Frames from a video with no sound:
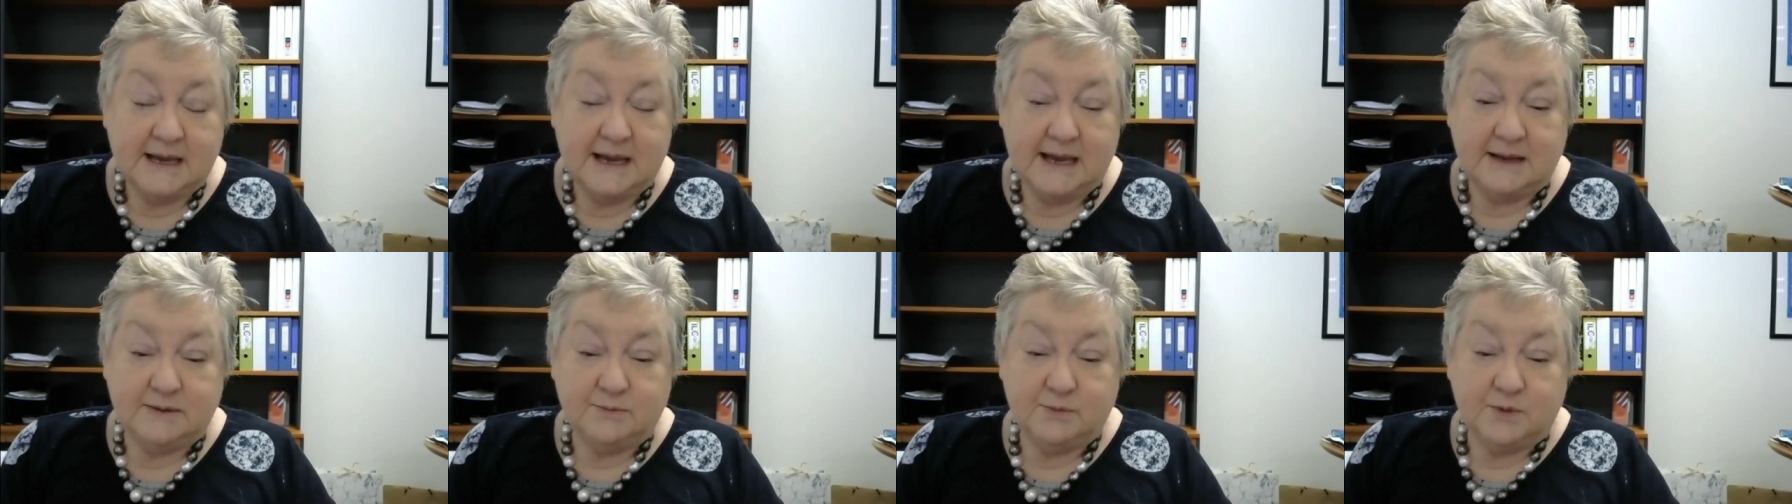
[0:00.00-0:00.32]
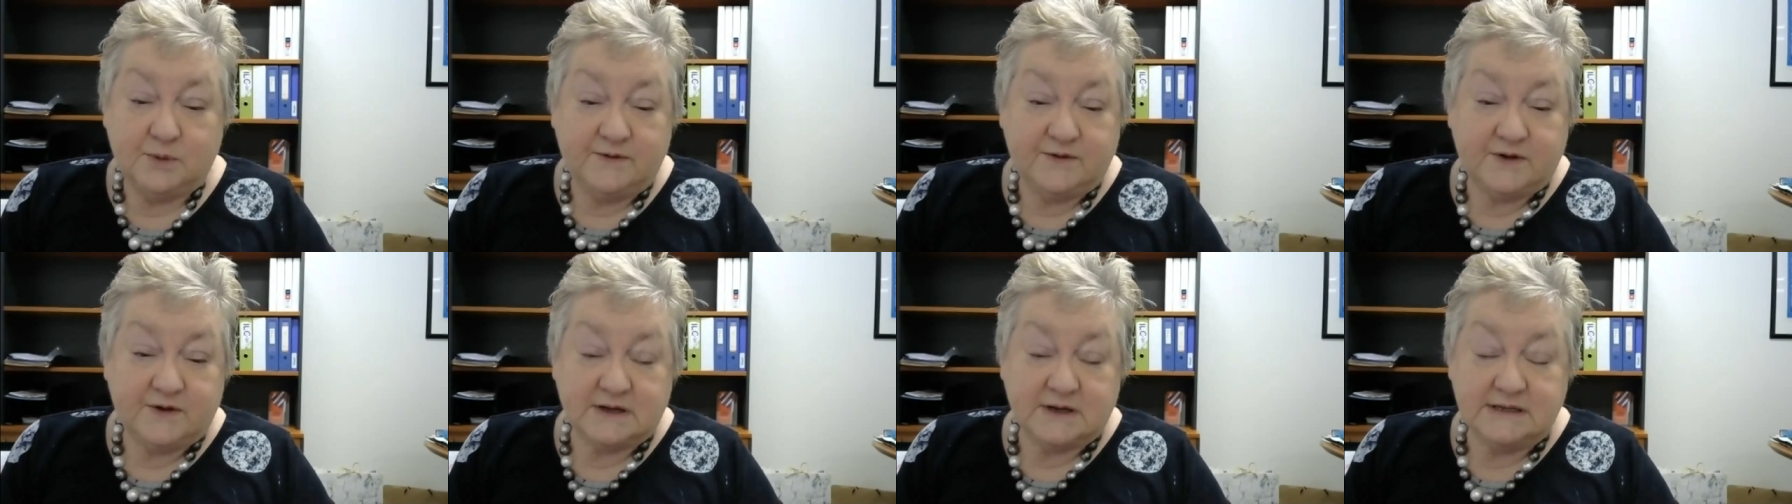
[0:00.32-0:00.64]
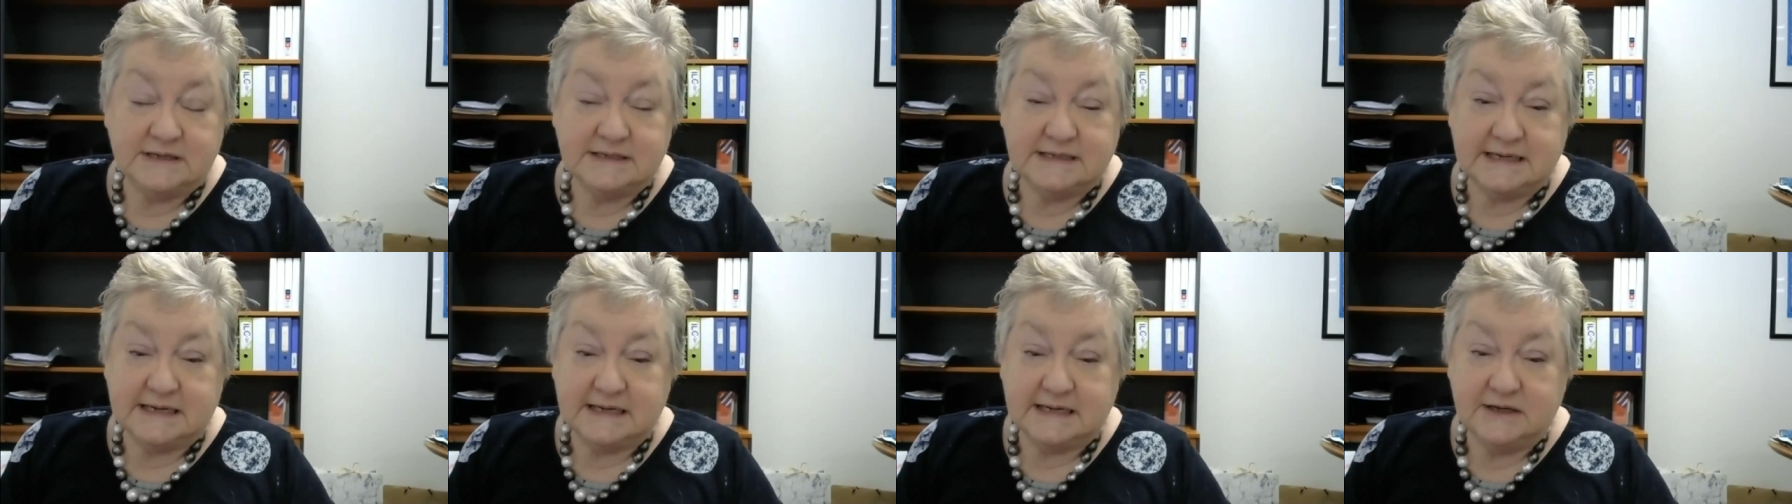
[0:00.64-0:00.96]
And we've
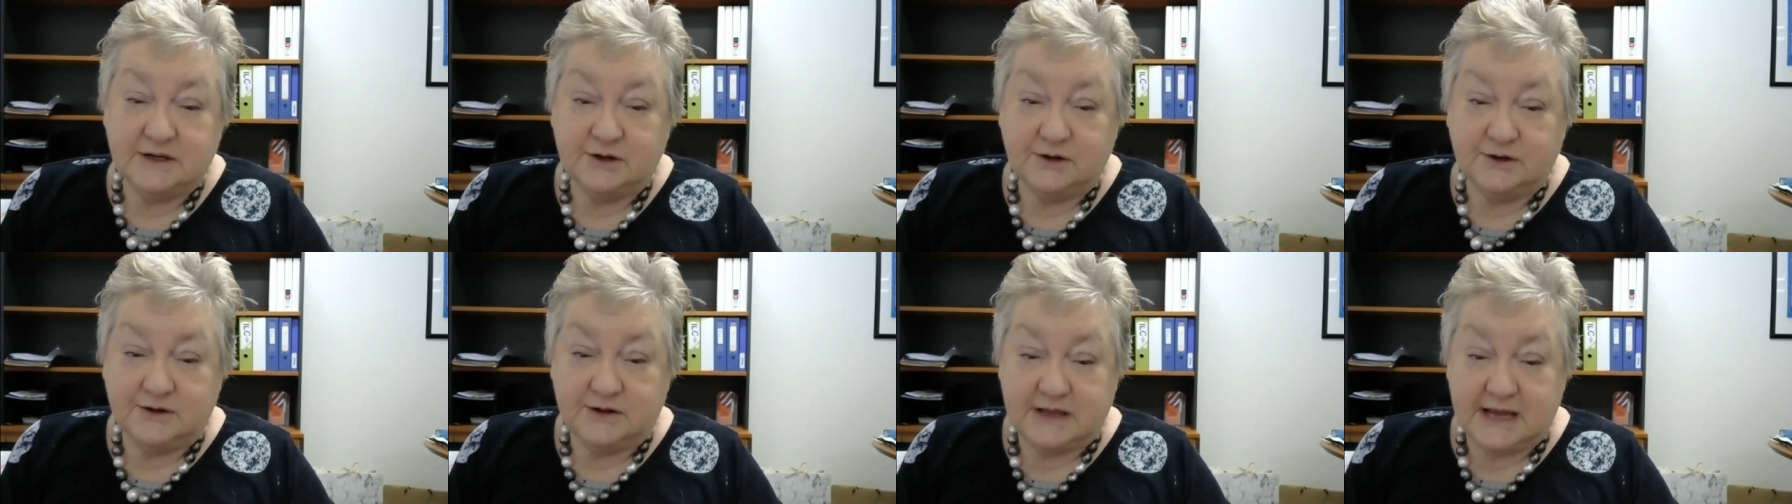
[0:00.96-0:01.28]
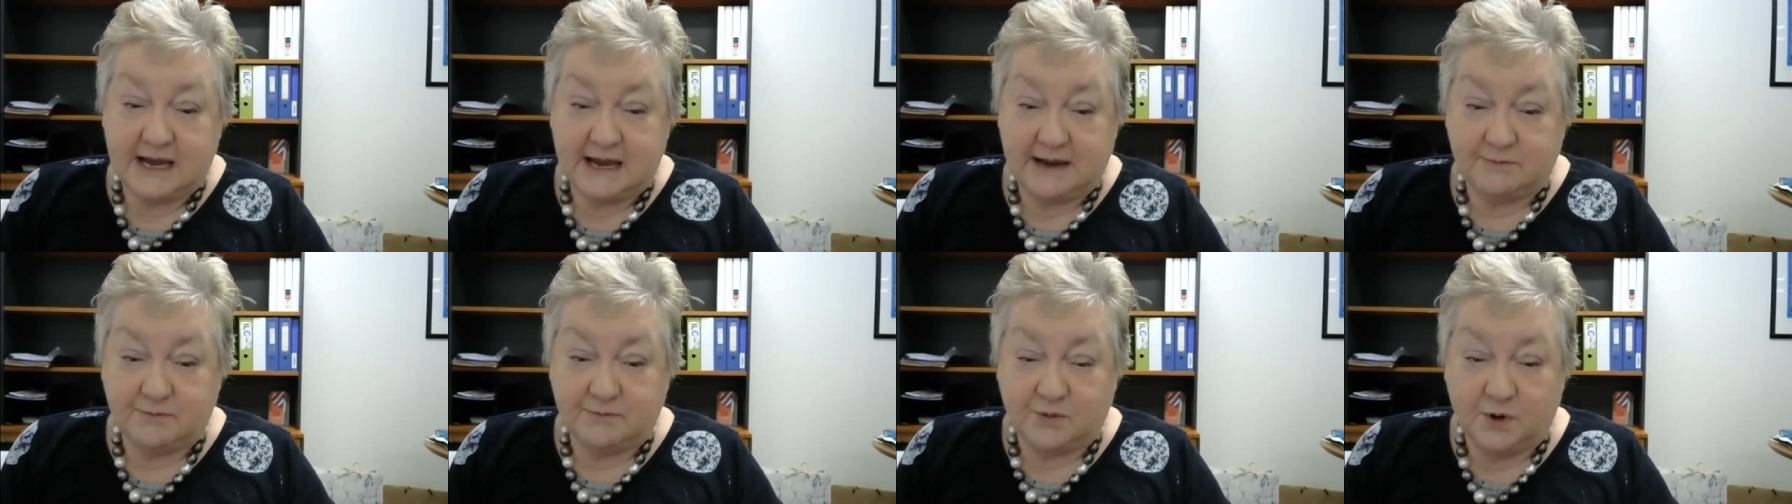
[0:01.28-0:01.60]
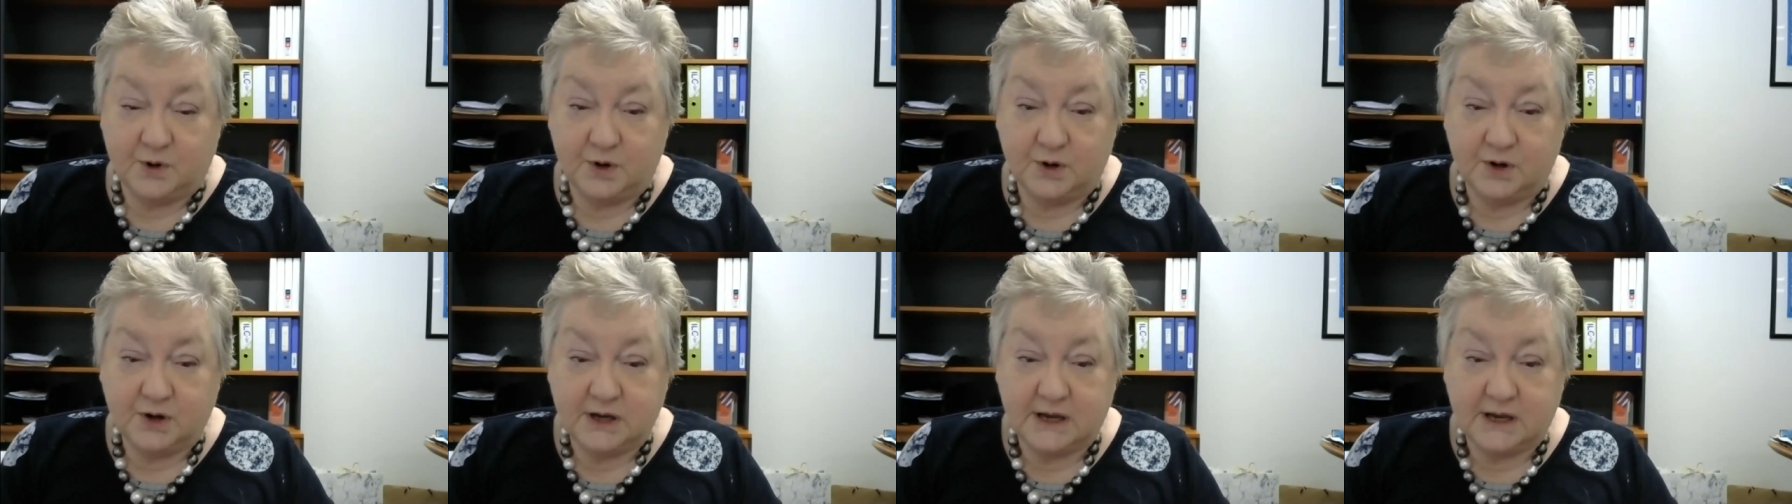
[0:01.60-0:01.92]
continued that
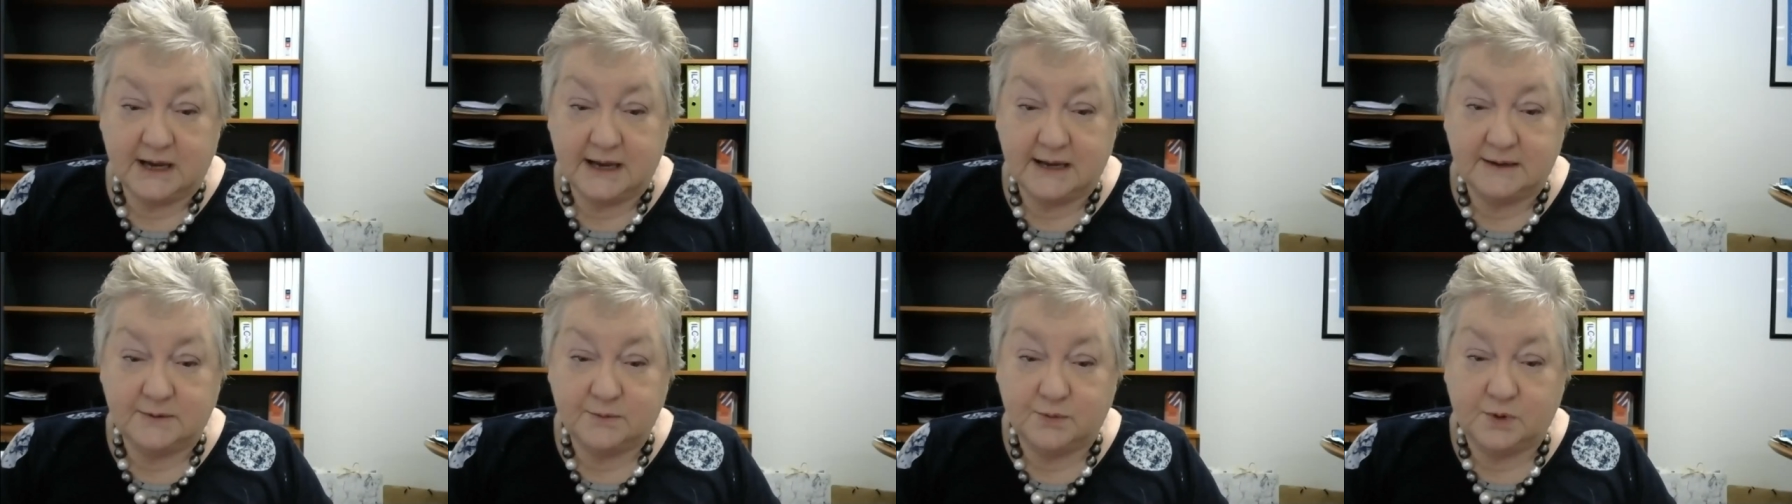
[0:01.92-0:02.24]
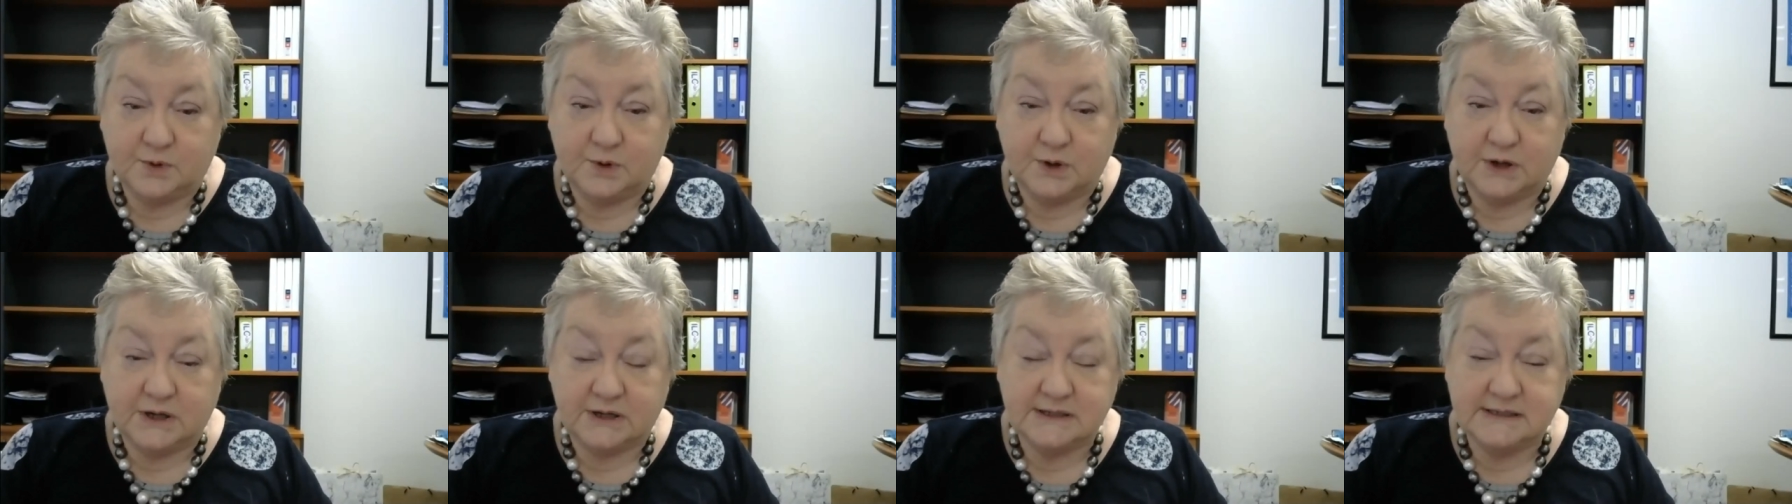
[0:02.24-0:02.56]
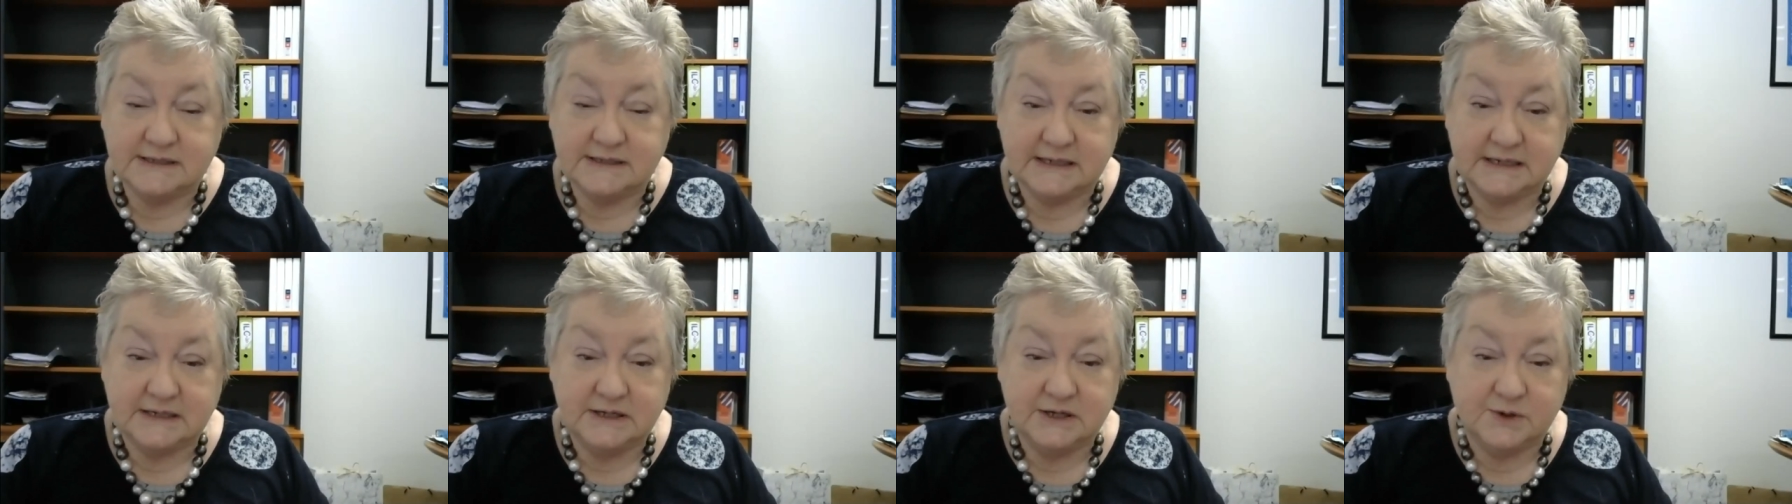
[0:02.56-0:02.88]
work and will
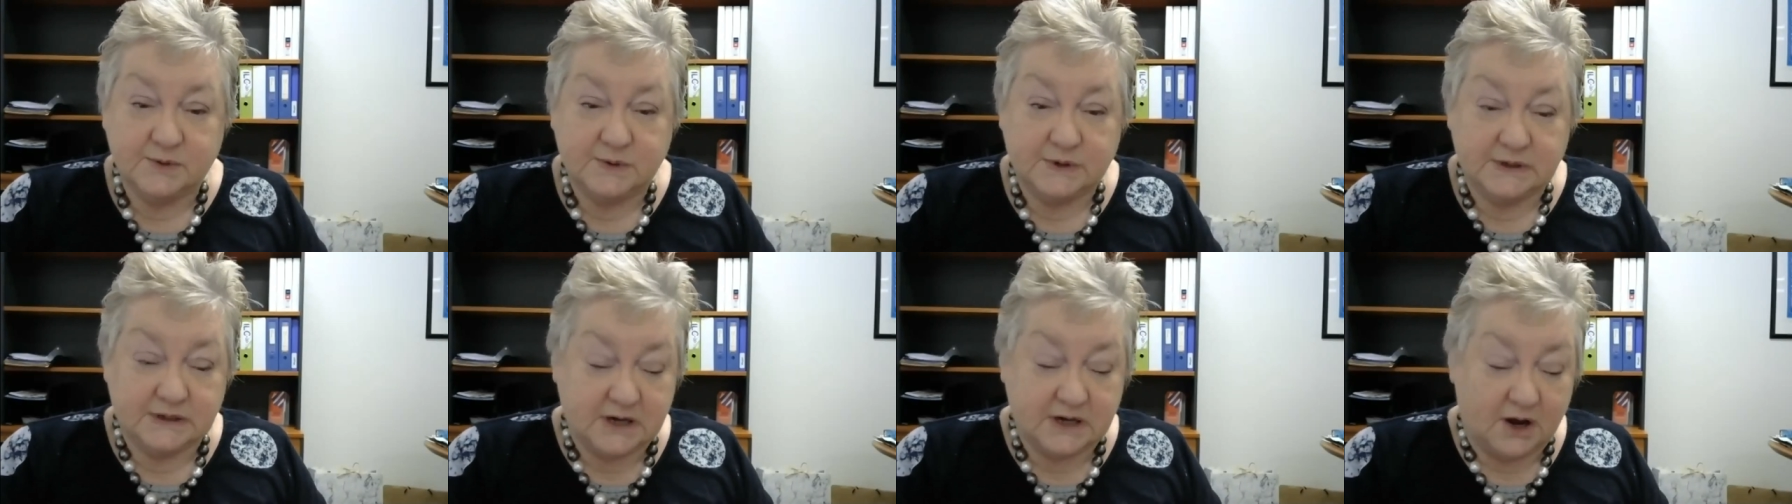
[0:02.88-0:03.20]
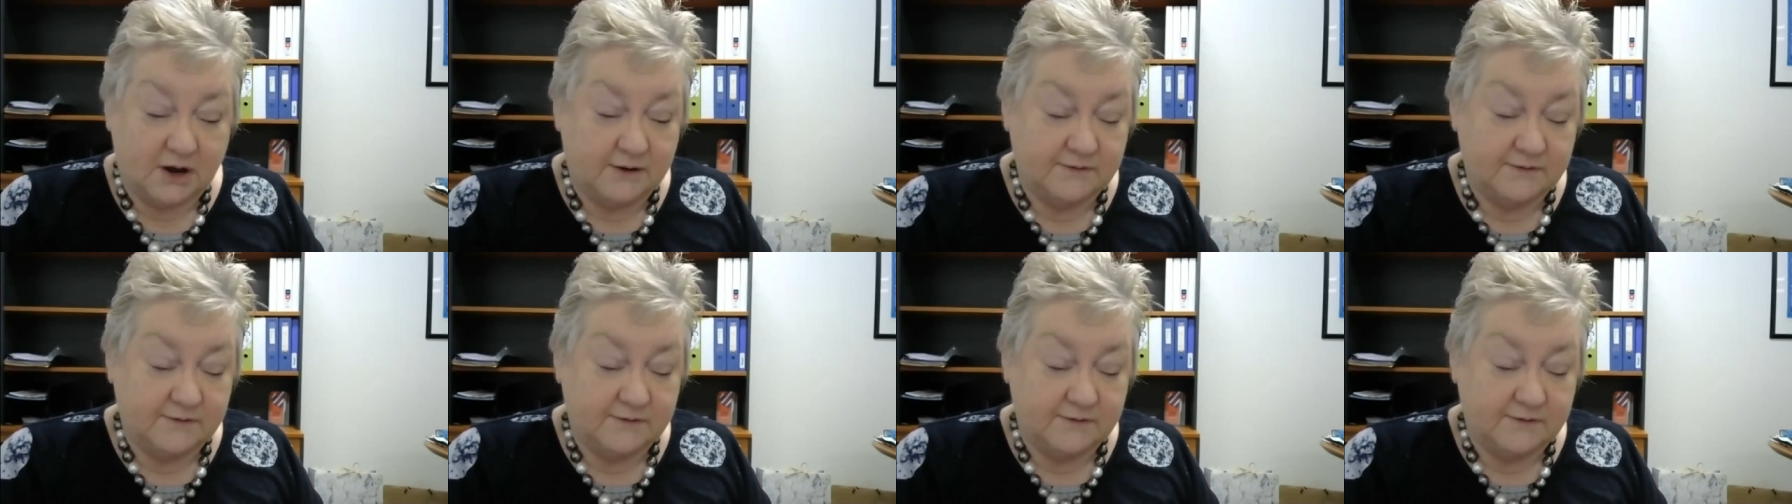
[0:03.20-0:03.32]
continue it